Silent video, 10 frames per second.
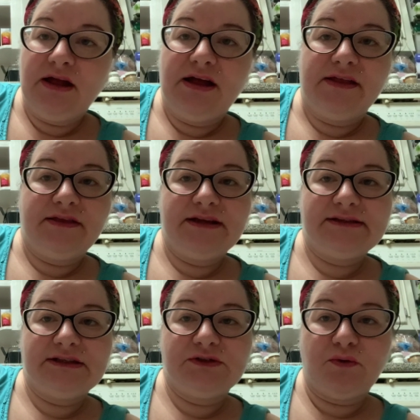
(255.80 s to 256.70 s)
This
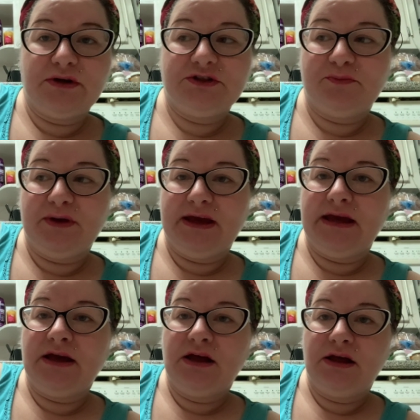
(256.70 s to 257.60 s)
is going to
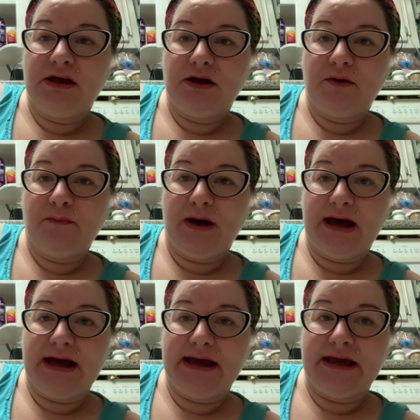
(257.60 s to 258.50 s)
be
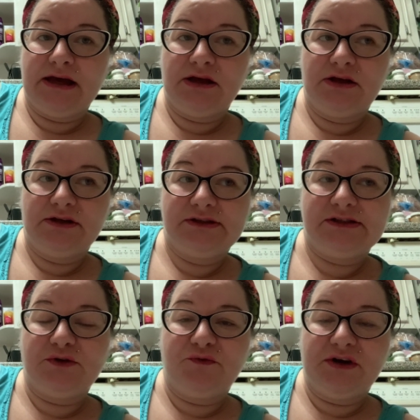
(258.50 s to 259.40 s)
my
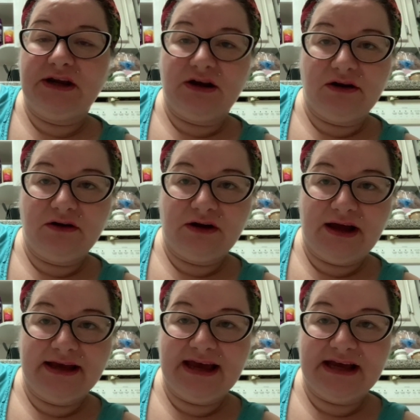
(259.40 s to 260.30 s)
souvenir,
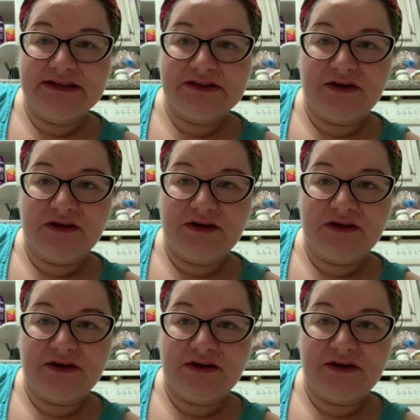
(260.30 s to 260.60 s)
I guess,